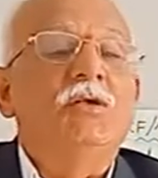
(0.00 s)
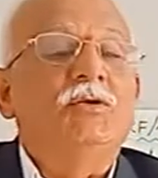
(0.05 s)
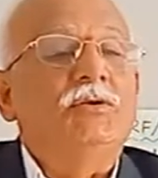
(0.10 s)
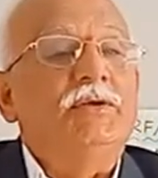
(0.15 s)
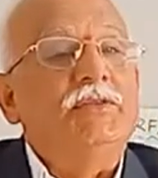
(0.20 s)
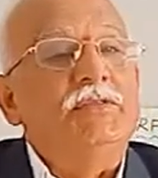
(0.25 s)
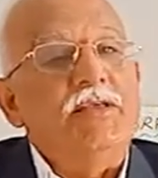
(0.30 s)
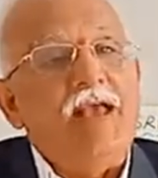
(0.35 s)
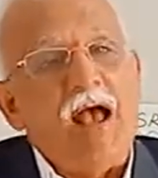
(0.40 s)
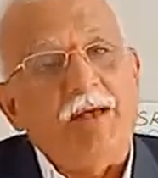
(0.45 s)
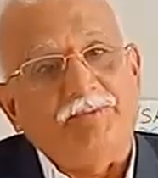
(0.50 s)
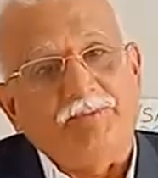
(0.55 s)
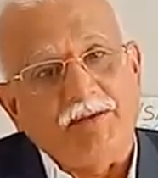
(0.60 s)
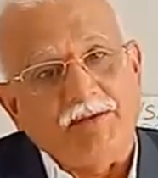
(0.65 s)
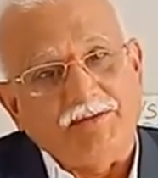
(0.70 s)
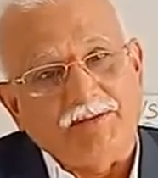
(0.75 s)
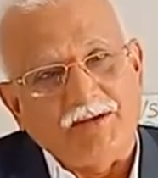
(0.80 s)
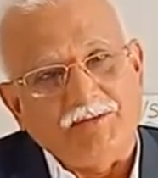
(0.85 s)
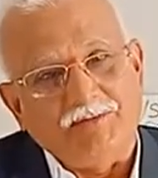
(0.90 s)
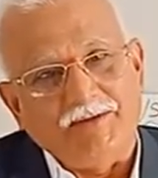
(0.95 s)
In the
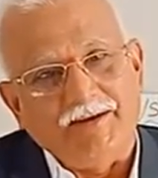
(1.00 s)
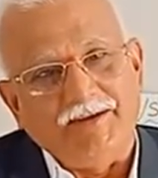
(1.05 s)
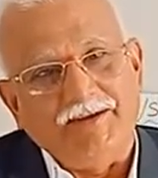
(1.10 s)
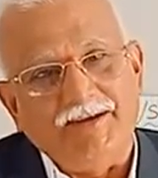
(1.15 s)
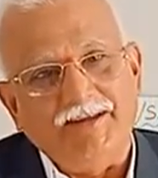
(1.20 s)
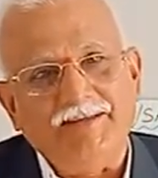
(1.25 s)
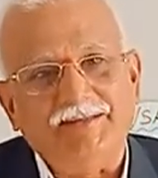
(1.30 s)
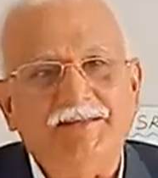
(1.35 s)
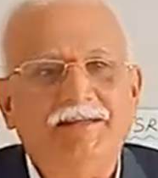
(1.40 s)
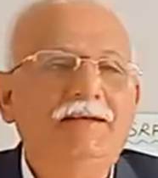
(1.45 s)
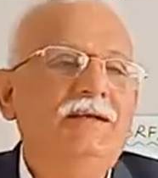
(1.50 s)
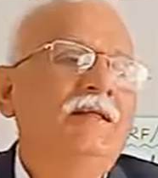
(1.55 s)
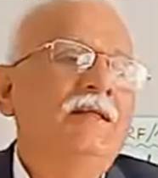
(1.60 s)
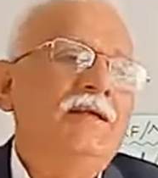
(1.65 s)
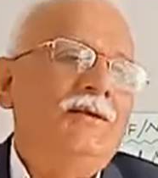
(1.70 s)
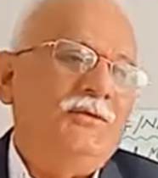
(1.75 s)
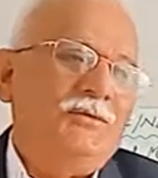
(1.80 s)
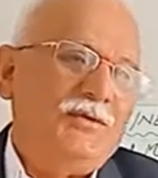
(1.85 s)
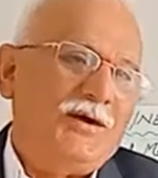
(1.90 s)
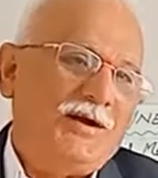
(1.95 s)
absence of eddies,
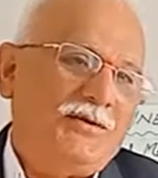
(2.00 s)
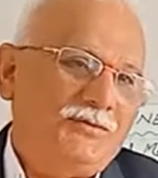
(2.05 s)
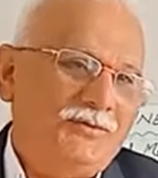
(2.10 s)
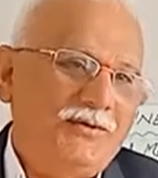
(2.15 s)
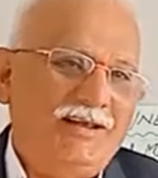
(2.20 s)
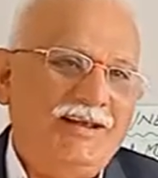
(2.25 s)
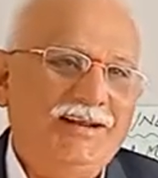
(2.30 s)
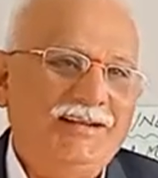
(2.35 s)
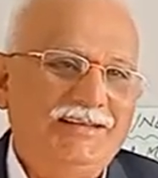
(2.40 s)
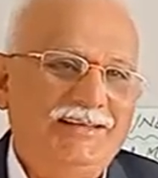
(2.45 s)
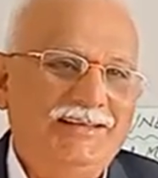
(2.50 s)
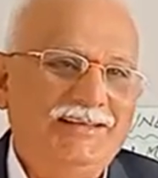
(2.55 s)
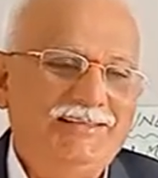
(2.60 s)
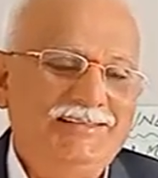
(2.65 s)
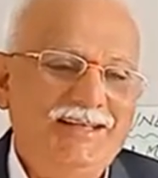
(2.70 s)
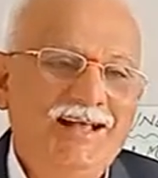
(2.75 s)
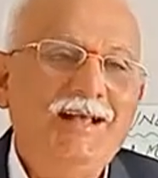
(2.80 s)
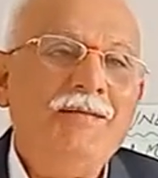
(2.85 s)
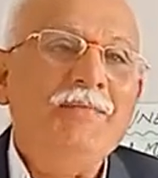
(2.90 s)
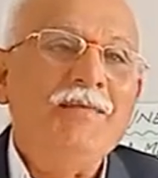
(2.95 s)
what we get is
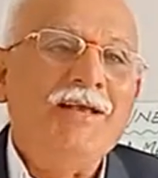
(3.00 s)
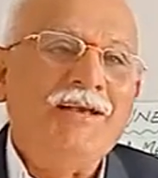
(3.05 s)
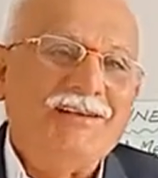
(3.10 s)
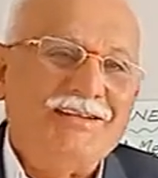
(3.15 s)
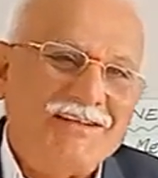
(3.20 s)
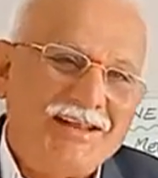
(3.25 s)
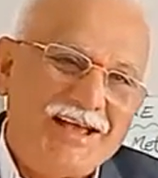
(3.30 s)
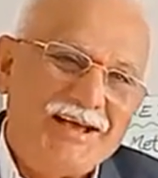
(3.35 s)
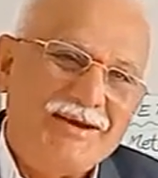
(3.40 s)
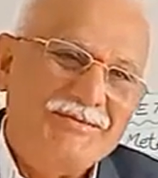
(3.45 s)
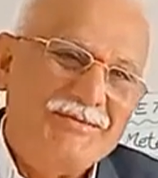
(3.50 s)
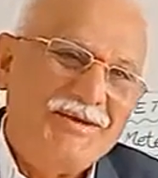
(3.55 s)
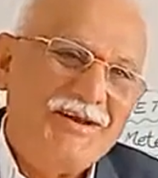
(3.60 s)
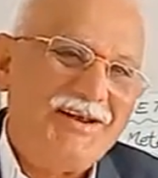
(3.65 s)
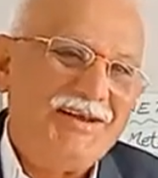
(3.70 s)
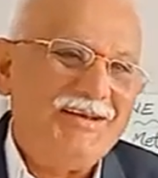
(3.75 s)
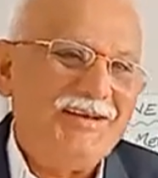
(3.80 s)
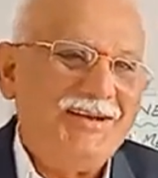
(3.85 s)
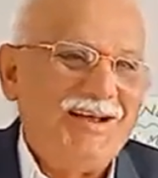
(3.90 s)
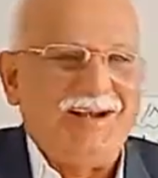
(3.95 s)
a stable
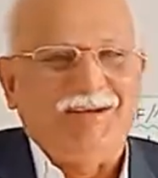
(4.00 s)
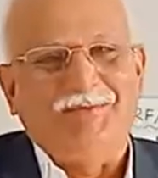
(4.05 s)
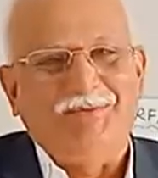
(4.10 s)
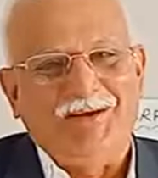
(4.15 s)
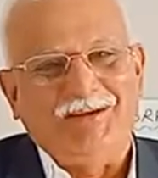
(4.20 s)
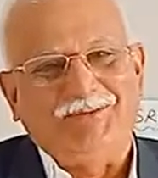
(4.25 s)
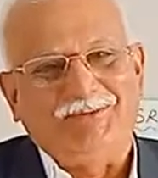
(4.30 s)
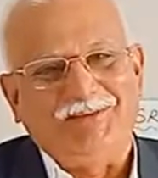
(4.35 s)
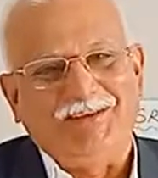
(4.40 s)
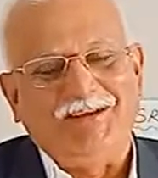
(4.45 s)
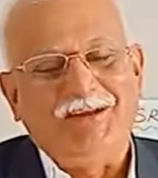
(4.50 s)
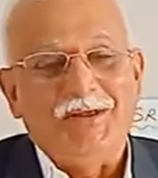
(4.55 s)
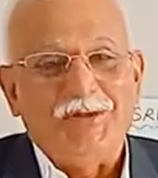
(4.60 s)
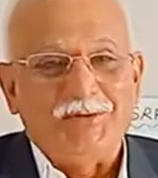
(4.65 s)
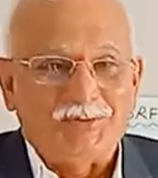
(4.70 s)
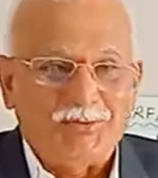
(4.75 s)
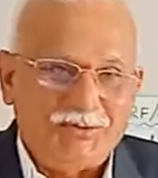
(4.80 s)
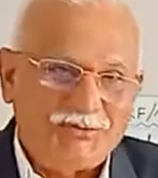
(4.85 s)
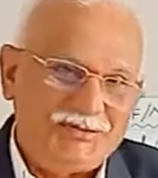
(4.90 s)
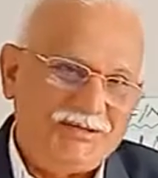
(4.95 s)
atmosphere.
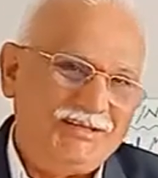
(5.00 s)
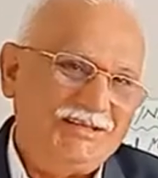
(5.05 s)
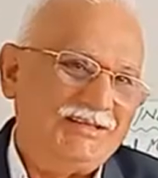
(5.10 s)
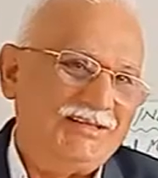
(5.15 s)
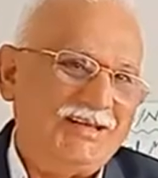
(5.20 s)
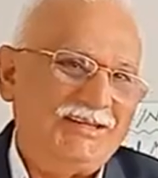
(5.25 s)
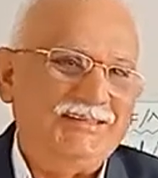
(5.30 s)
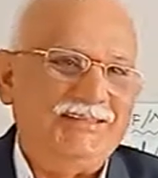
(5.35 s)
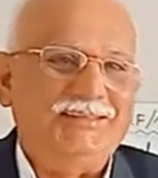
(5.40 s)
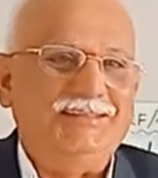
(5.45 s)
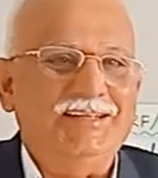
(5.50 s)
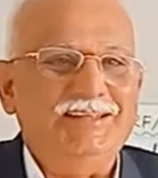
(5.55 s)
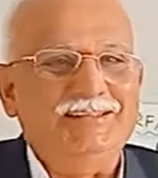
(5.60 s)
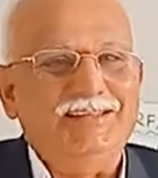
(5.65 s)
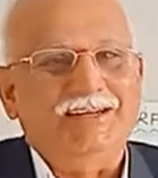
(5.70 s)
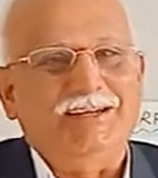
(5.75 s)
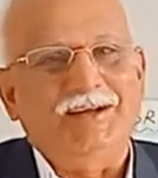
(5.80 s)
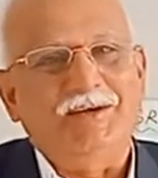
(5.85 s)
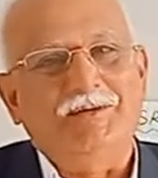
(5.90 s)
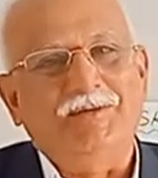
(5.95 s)
So these are the things
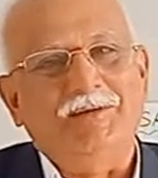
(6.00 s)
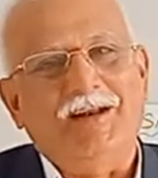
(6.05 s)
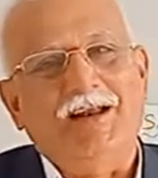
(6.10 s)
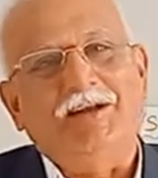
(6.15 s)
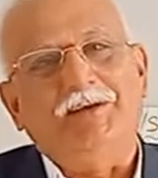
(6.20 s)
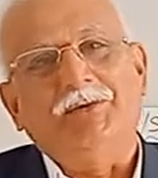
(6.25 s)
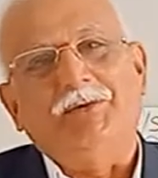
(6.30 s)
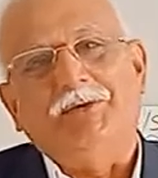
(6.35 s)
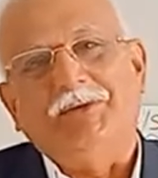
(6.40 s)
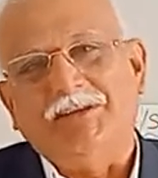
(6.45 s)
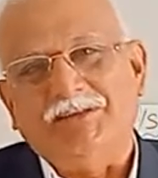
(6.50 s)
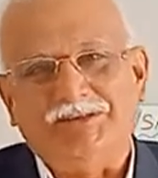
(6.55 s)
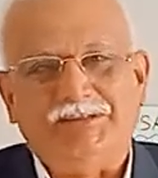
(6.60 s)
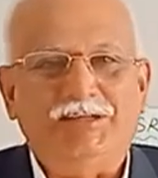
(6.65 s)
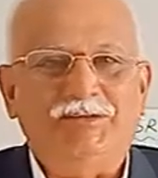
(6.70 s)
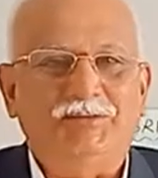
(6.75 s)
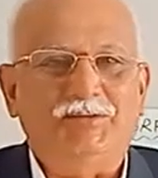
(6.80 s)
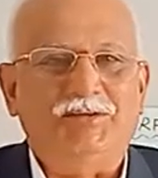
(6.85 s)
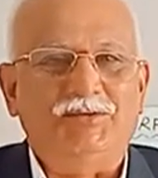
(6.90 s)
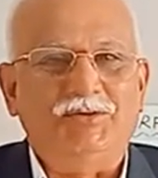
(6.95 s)
that I would like to
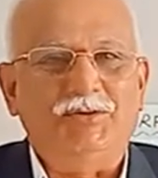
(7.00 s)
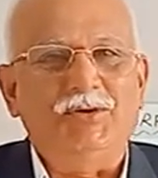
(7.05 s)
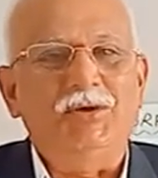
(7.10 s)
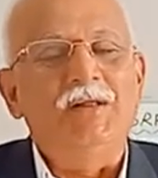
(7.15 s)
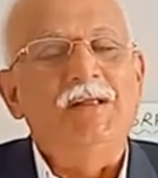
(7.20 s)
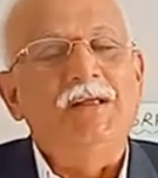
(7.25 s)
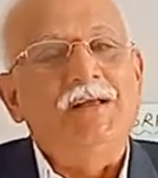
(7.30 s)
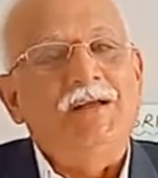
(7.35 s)
discuss with you.